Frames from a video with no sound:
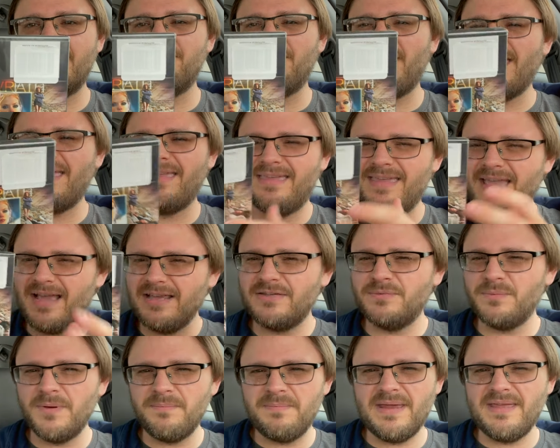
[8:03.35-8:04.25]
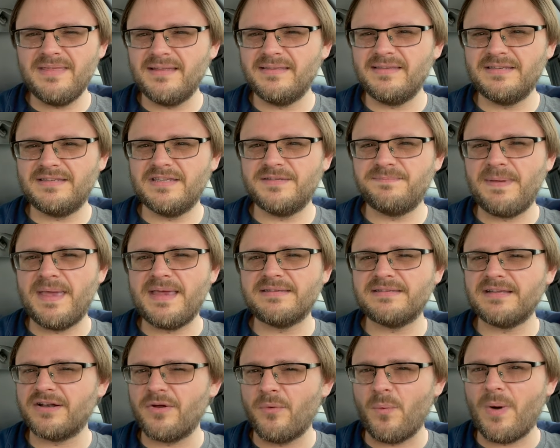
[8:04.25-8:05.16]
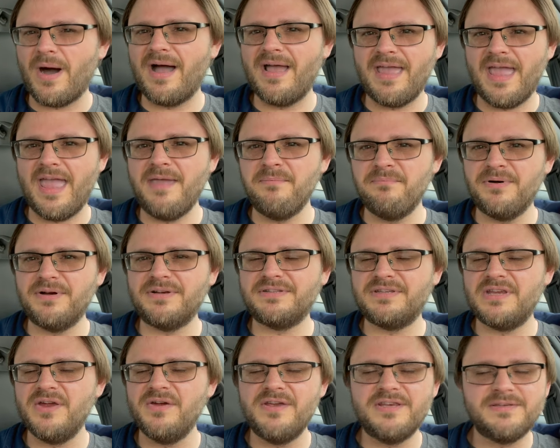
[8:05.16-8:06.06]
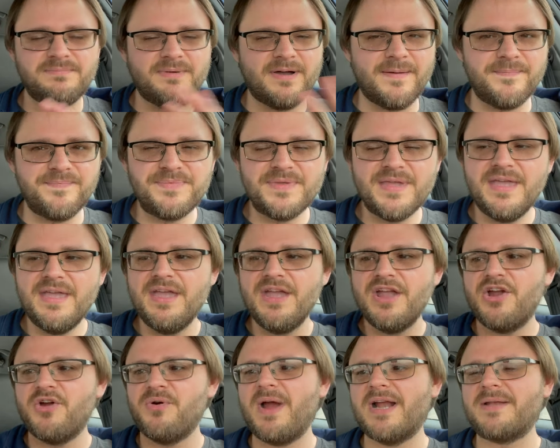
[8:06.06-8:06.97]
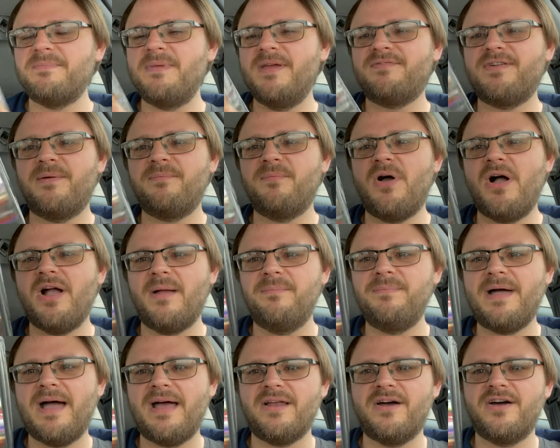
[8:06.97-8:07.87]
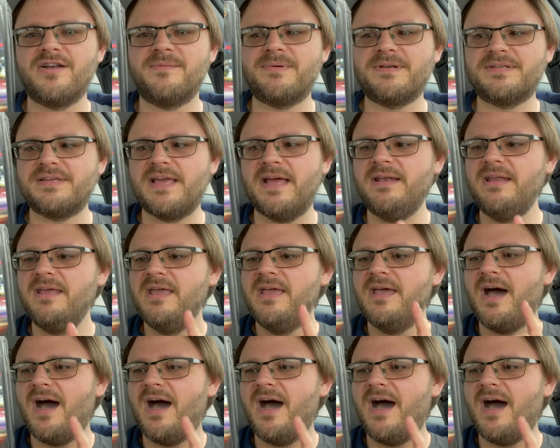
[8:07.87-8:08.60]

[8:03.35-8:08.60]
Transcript: And my guess would be that this is based on a YA book series, but correct me if I'm wrong. I'm not 100%.